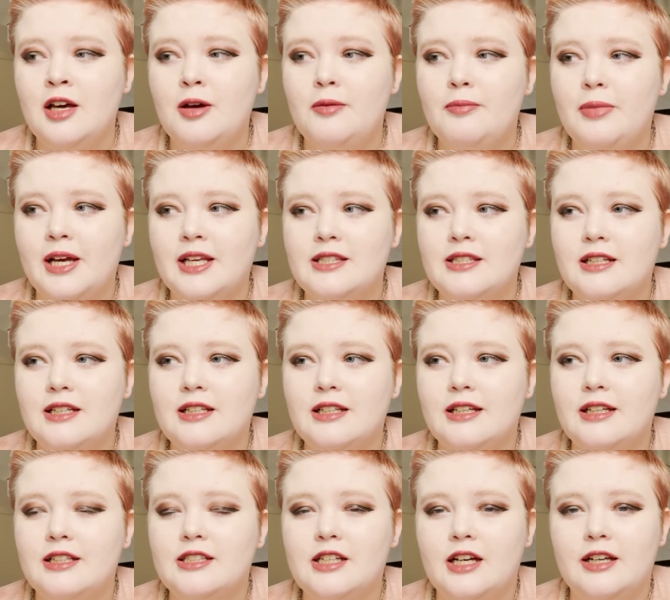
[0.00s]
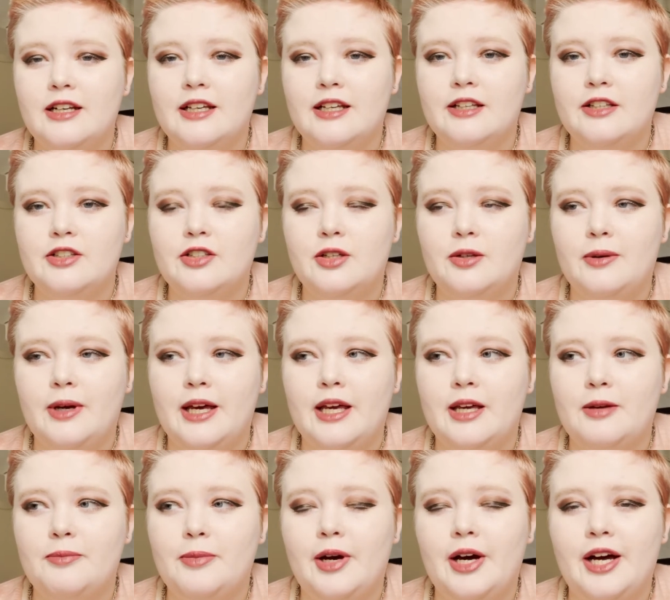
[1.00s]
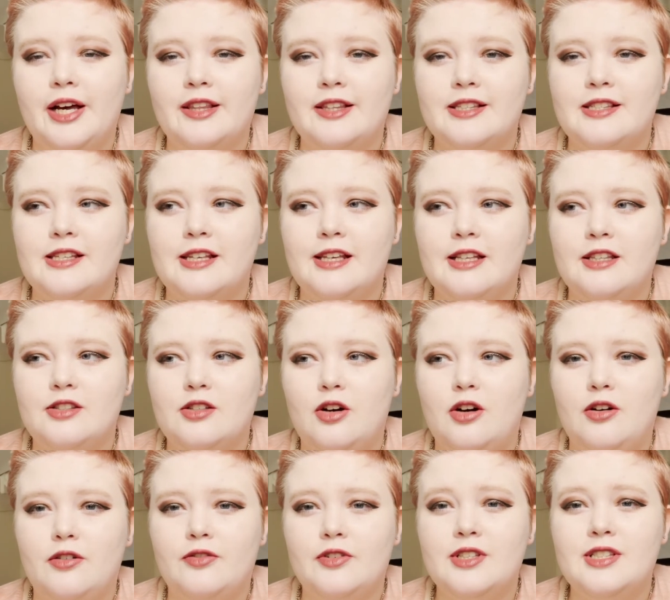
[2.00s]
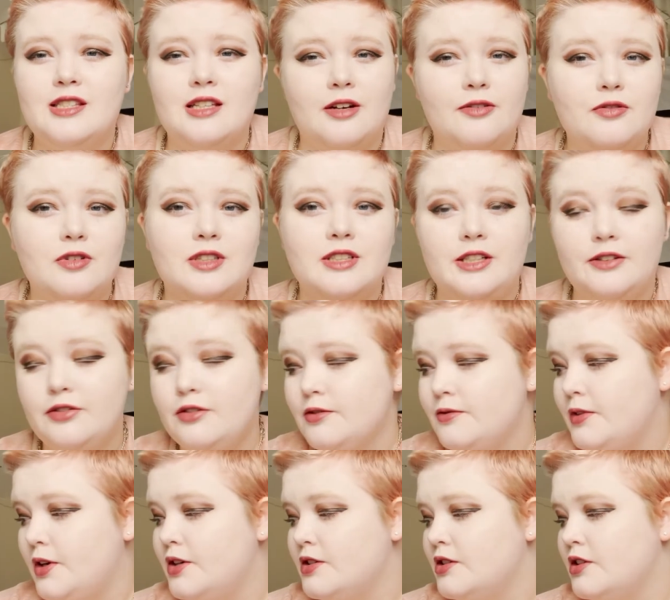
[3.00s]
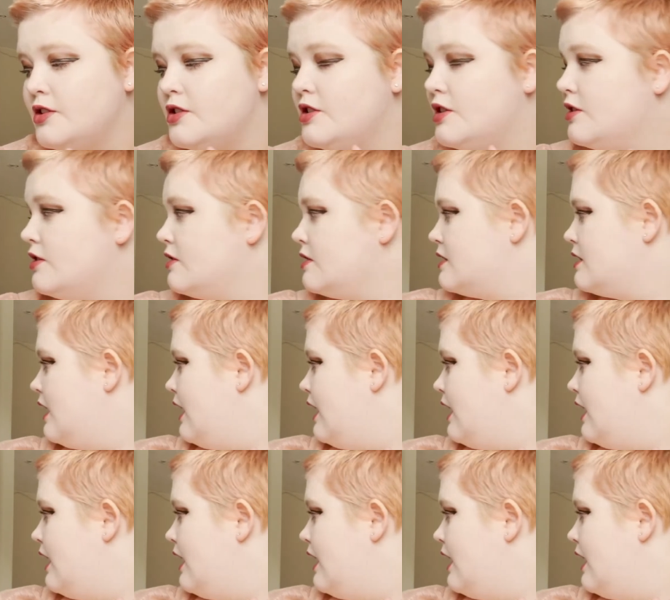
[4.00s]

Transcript: basically turn it into a behind the scenes of several different photo shoots.